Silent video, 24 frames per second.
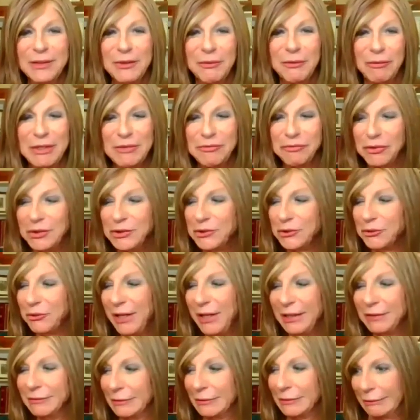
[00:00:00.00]
the
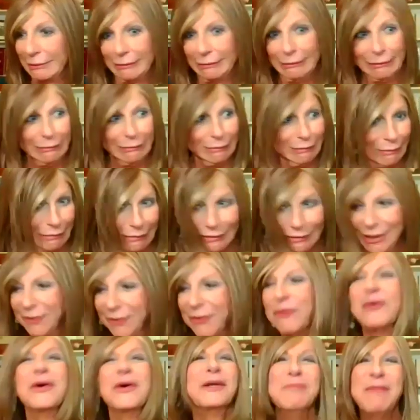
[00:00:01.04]
refrigerator and say,
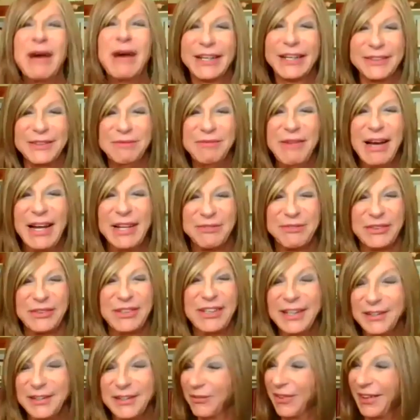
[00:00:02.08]
what am I going to make for
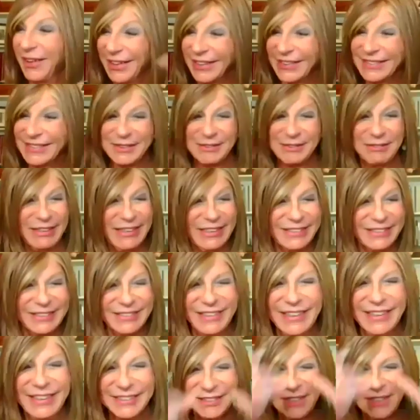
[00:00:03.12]
dinner? Well, I got some of this
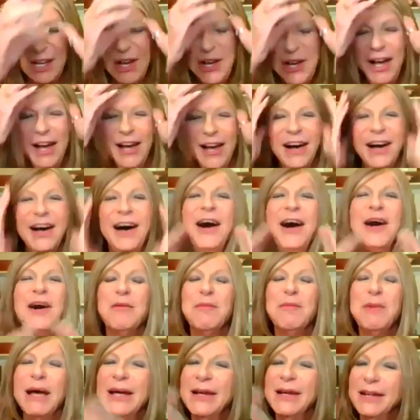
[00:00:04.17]
and this.
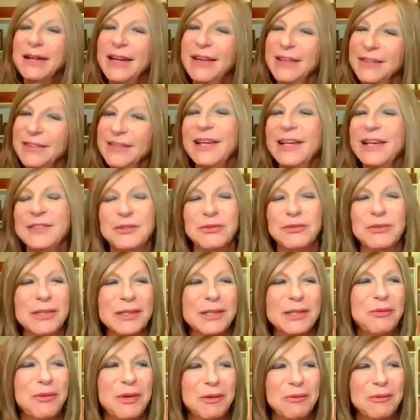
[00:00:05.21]
And that's
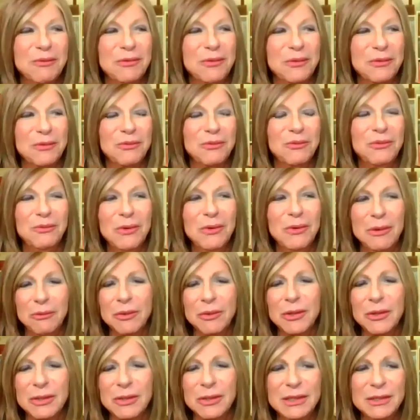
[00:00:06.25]
really what
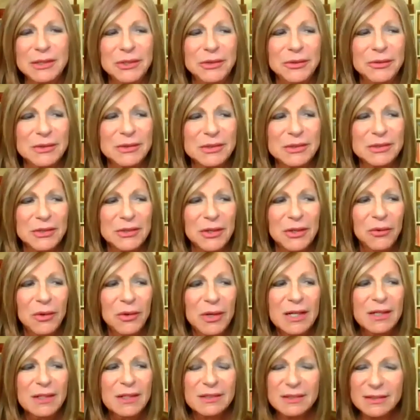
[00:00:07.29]
we're going to do. And so
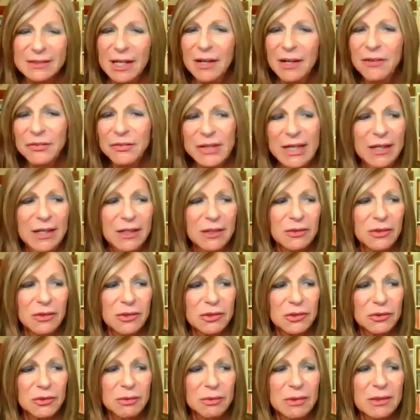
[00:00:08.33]
self-care
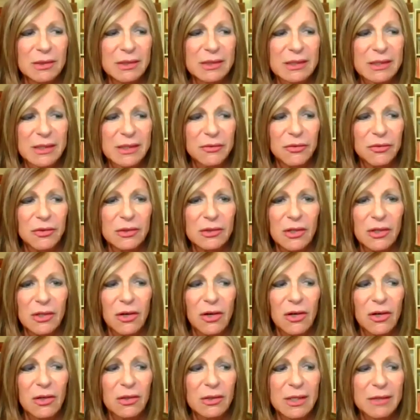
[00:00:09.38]
looks really different to
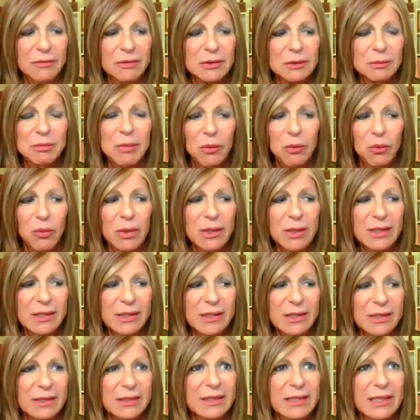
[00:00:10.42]
all of us. But one
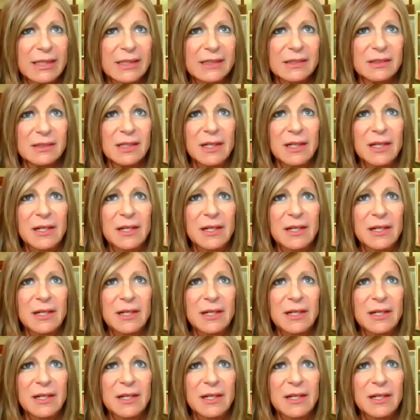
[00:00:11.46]
of the things